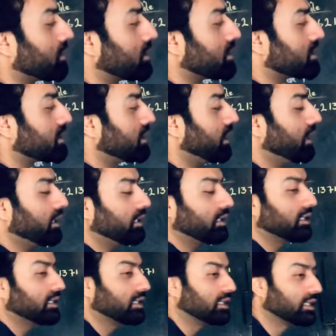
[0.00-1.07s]
C,
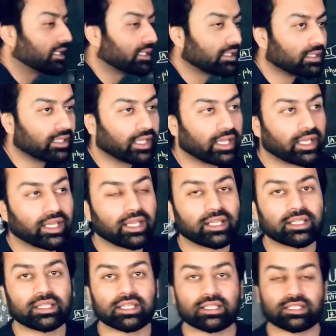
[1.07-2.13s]

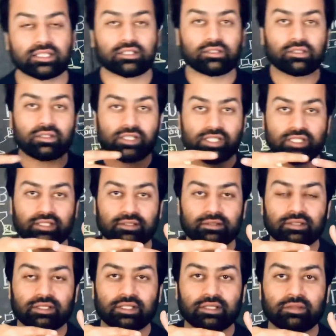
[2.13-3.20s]
then there's a collision,
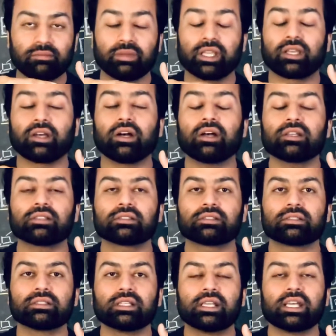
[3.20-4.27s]
because
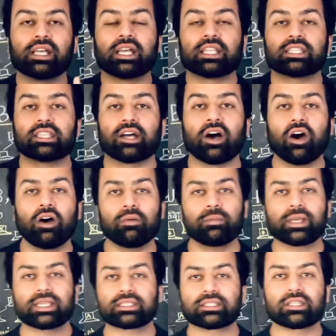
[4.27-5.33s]
the hub
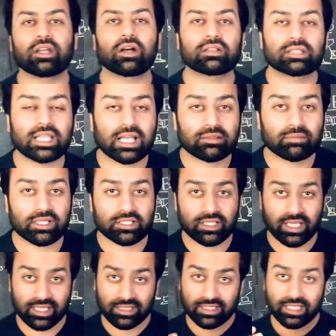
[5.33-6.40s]
is not that much
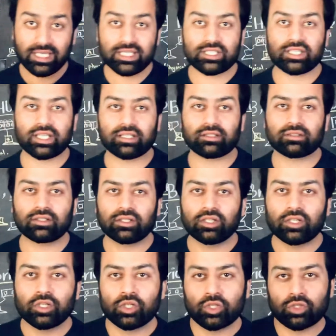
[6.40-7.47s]
intelligent
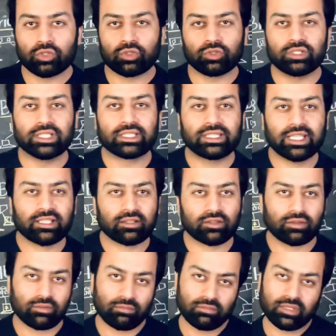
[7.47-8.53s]
to detect
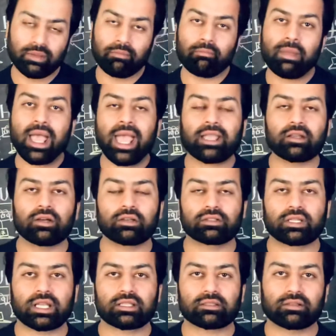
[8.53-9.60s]
the M A C
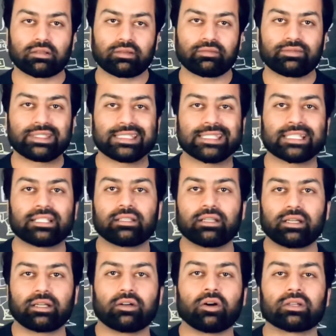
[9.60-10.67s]
address or physical
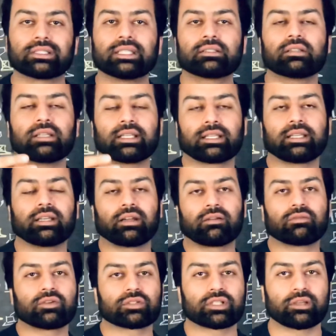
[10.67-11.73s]
layer or data link layer of
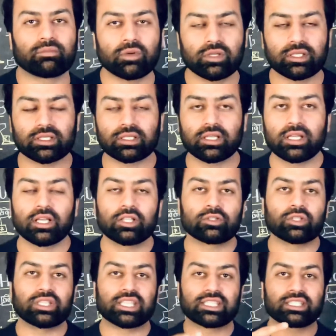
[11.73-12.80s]
O S I model to
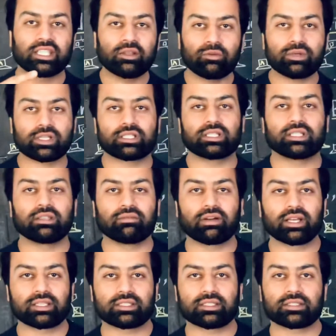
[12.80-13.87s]
distinguish the
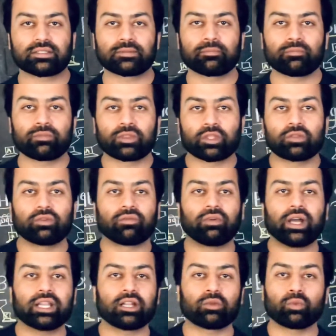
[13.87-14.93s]
devices, to
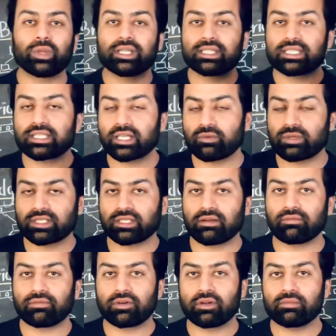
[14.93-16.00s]
find out where this request come
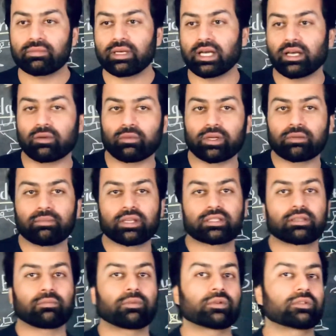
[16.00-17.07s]
from and where am I
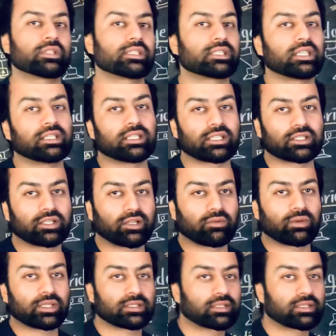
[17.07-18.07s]
supposed to send this request.